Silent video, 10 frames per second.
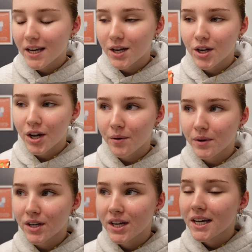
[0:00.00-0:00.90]
gonna go
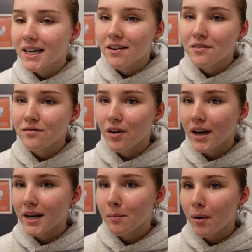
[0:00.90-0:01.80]
and
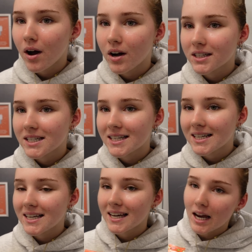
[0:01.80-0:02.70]
find a park to
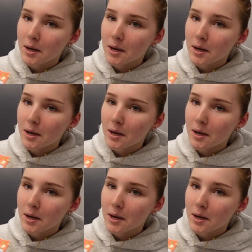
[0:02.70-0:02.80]
sit in.